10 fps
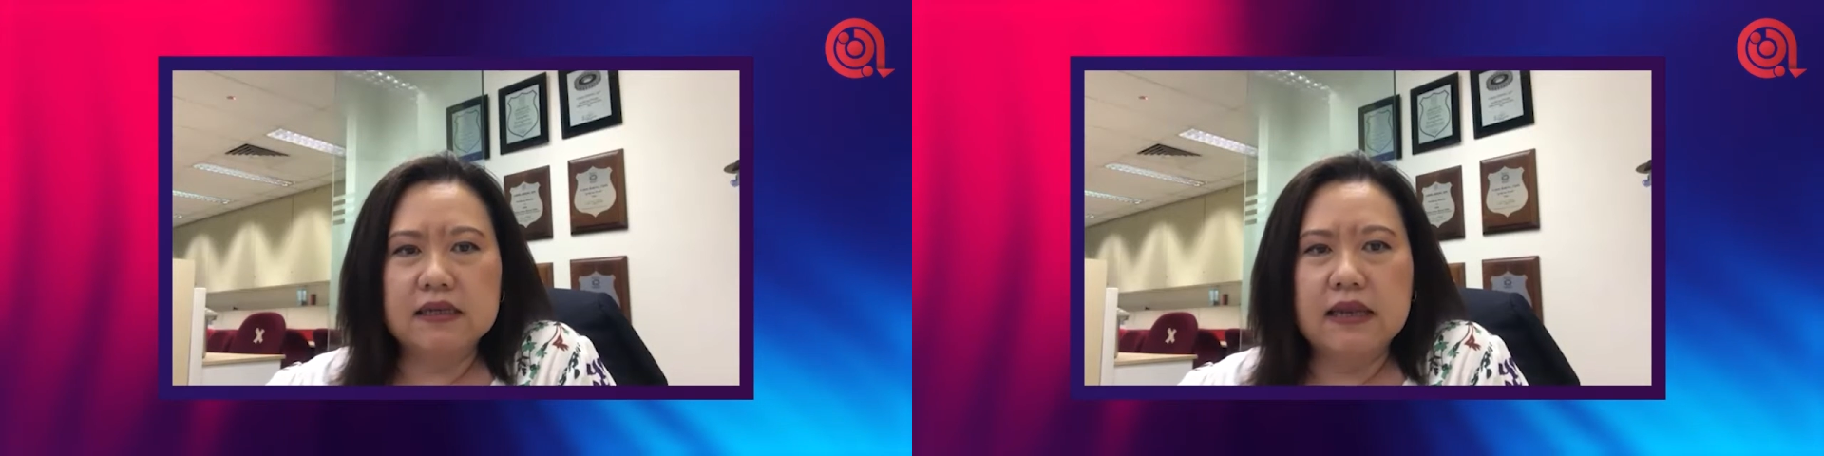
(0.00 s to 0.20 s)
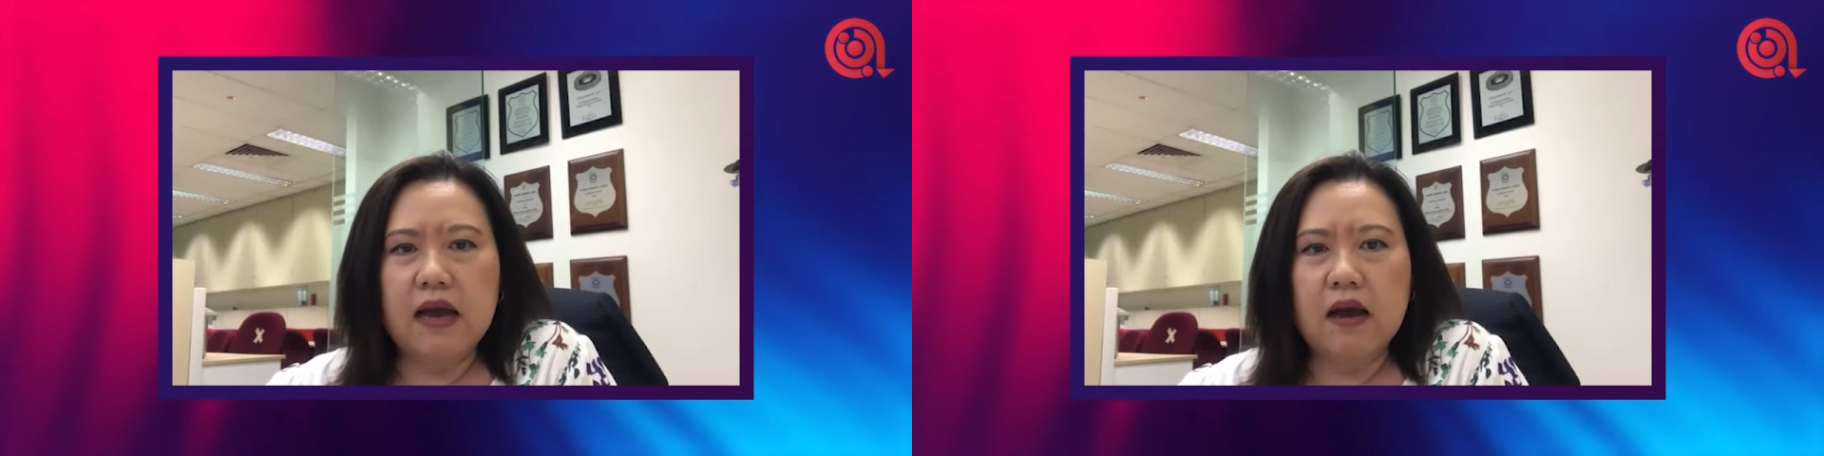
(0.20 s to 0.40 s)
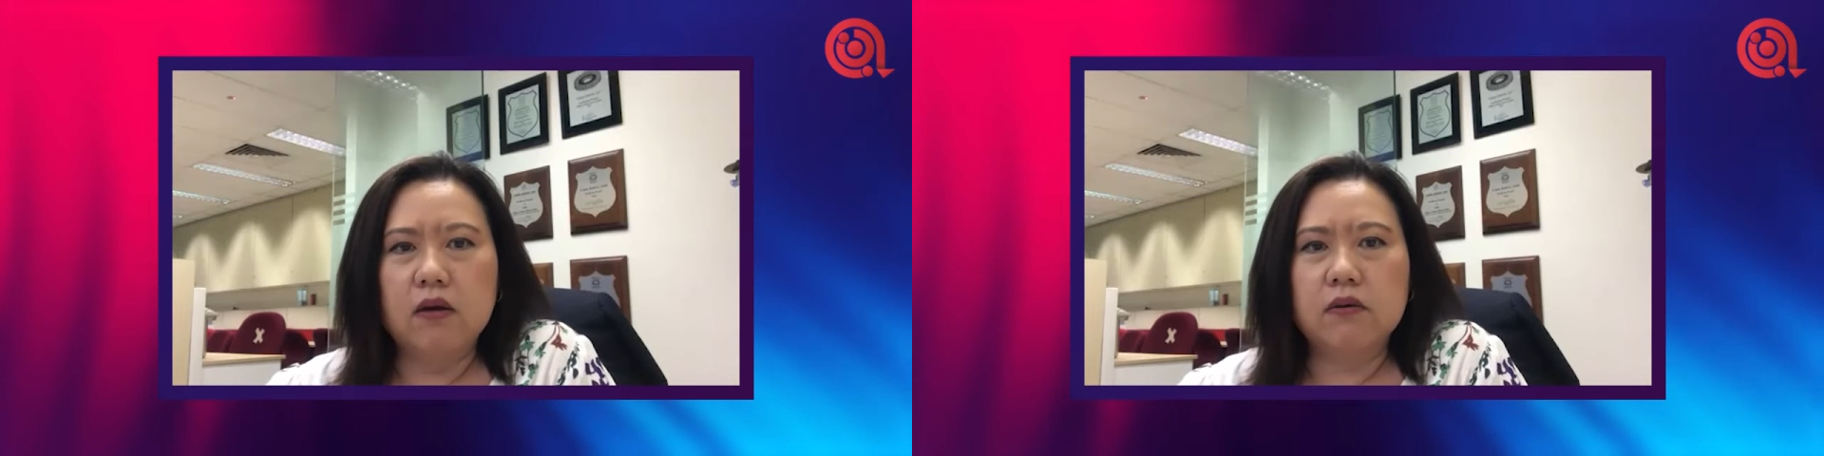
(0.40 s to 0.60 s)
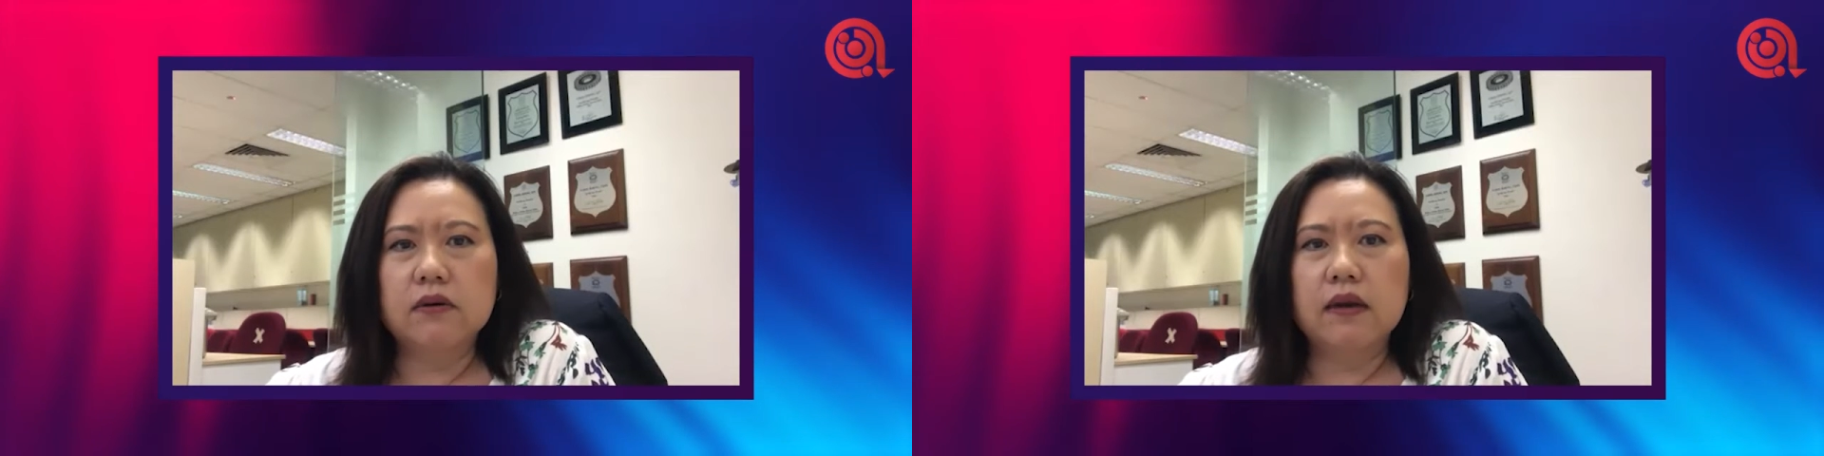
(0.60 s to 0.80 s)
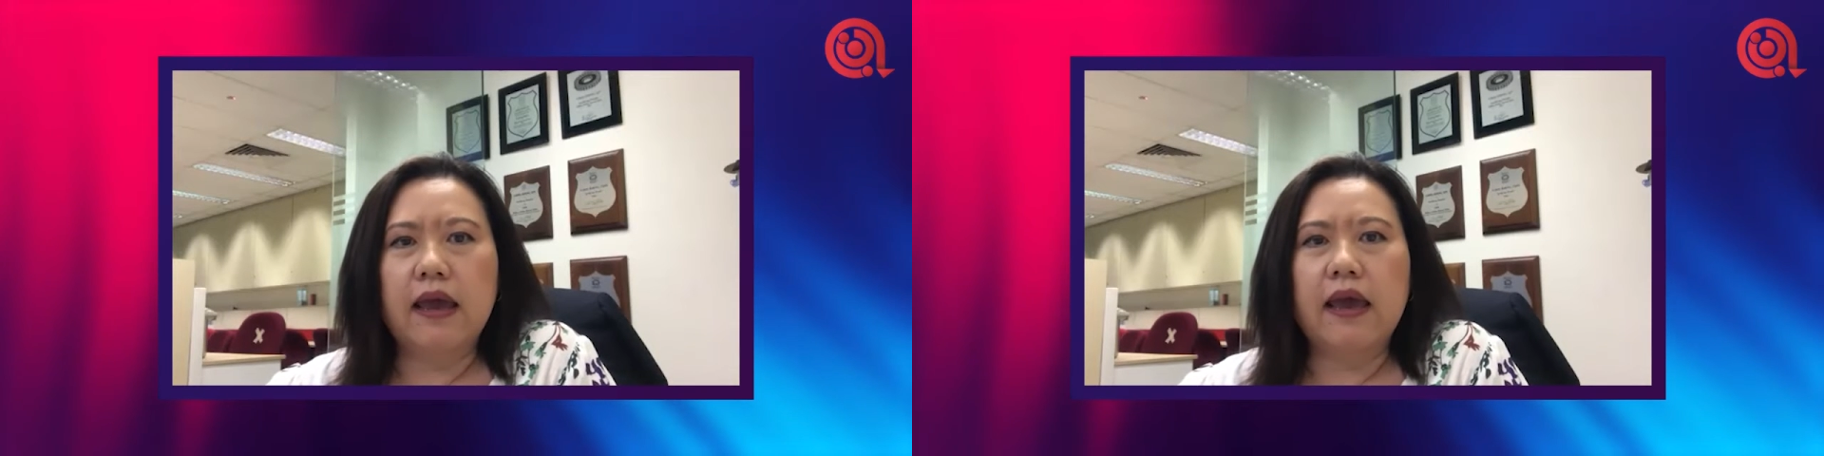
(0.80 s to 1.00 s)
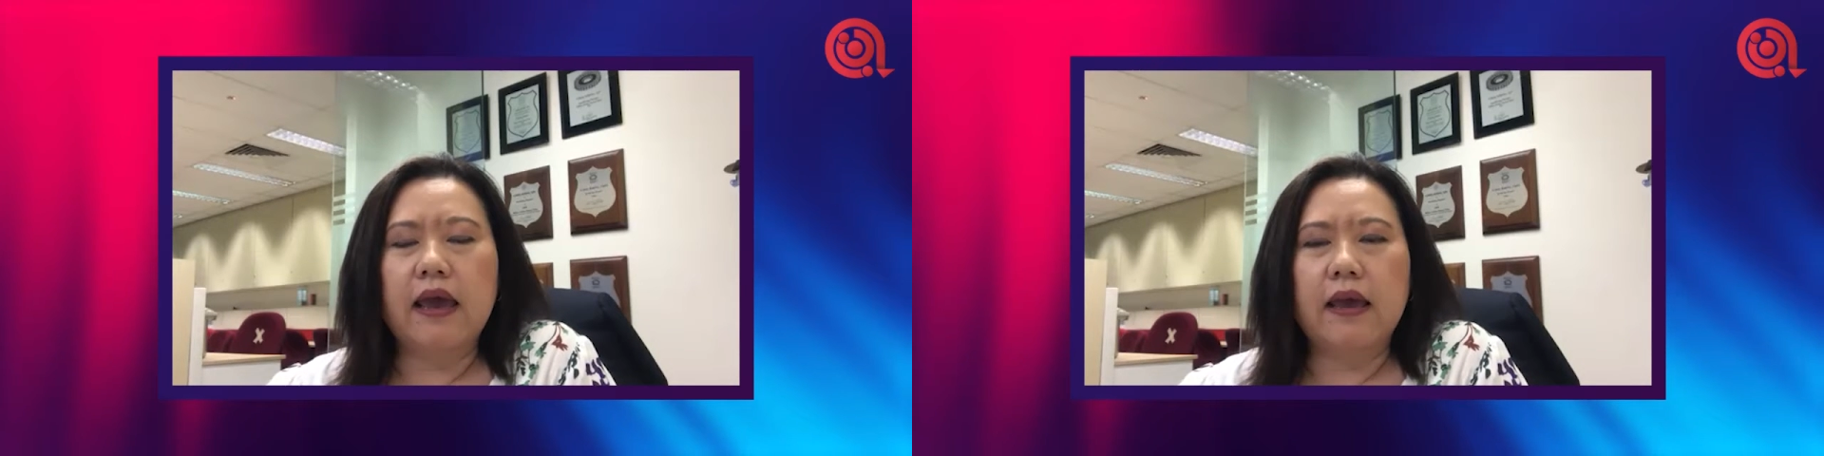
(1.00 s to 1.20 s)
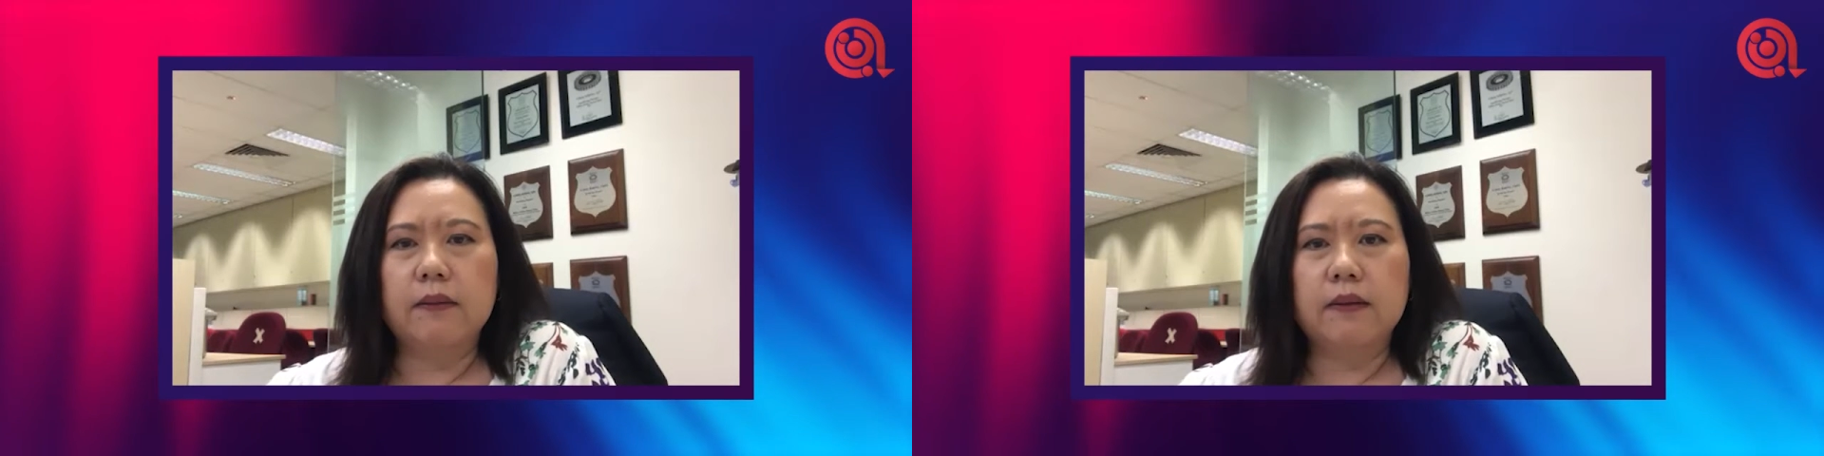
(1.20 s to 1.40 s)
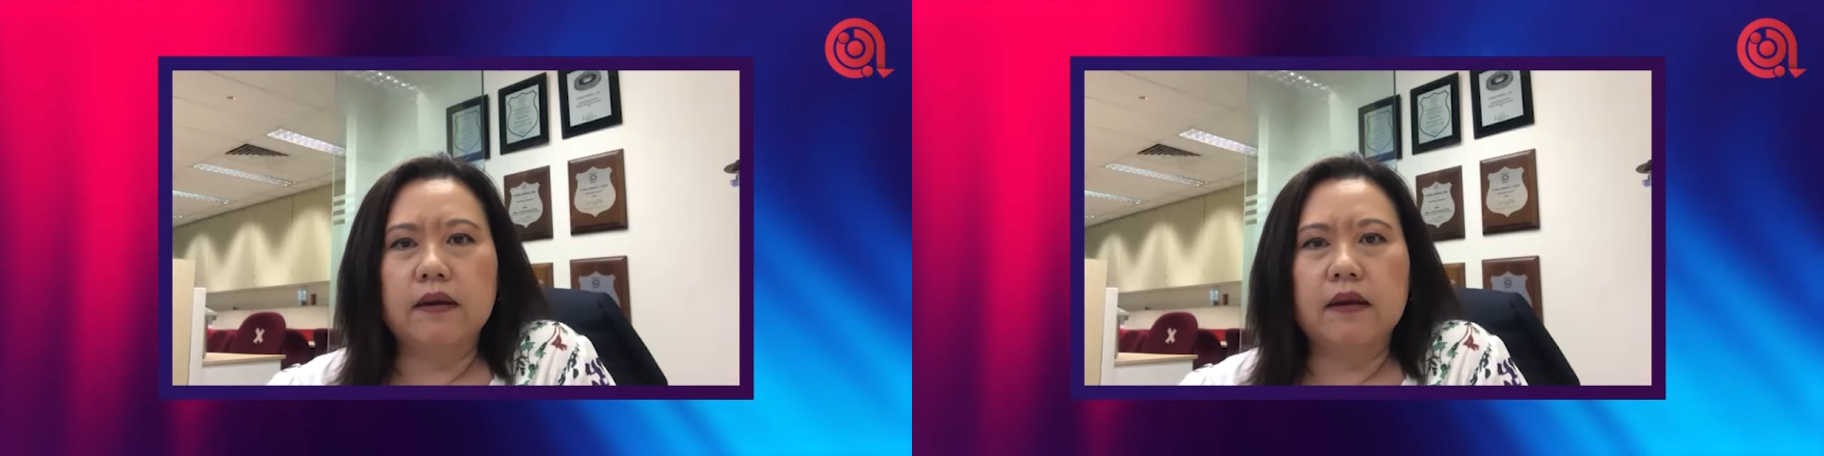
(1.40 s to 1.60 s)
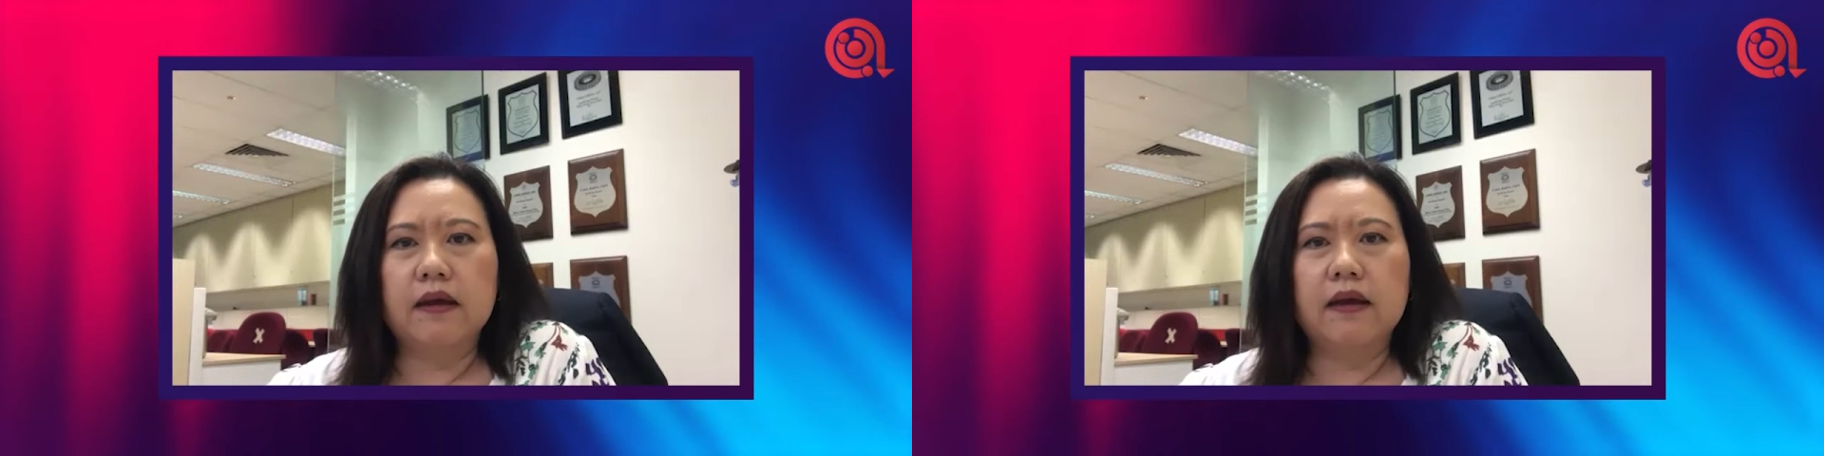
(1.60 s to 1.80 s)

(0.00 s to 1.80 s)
down and